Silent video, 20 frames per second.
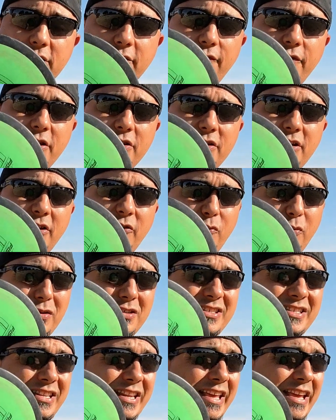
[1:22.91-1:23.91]
of Fission. It's real
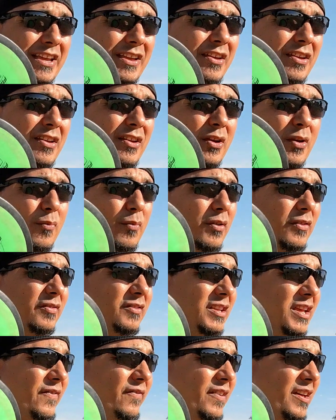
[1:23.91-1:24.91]
slick, real
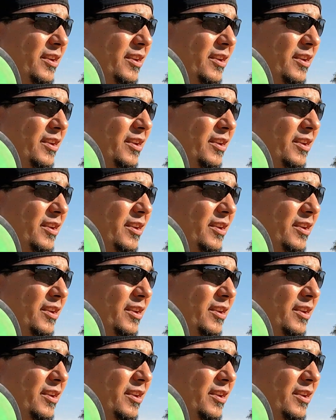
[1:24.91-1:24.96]
stiff.